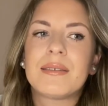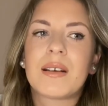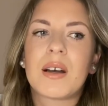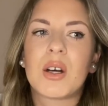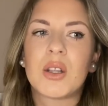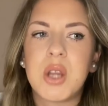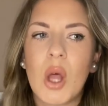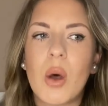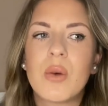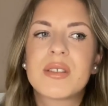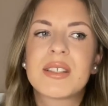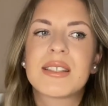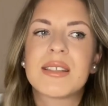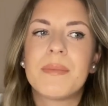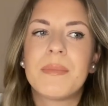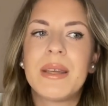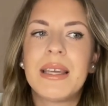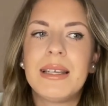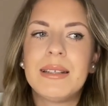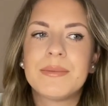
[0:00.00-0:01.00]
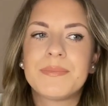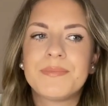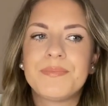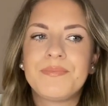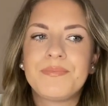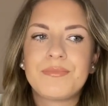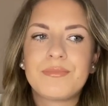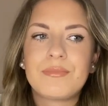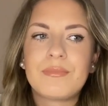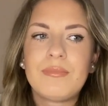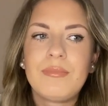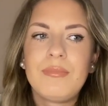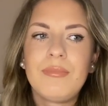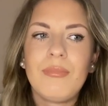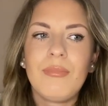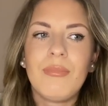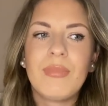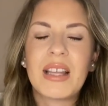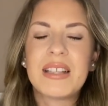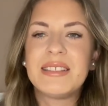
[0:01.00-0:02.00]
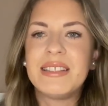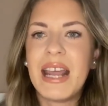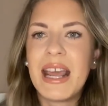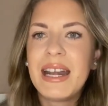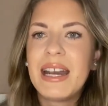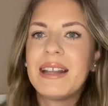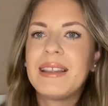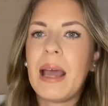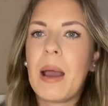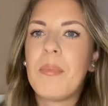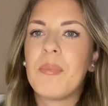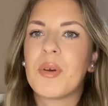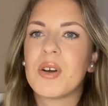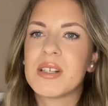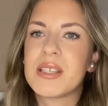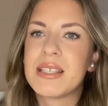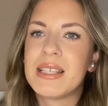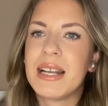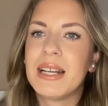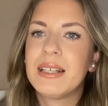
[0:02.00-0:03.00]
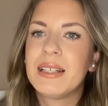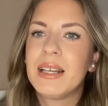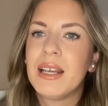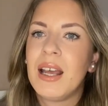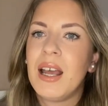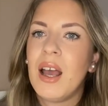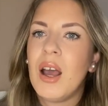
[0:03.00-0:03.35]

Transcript: close to me dated that person,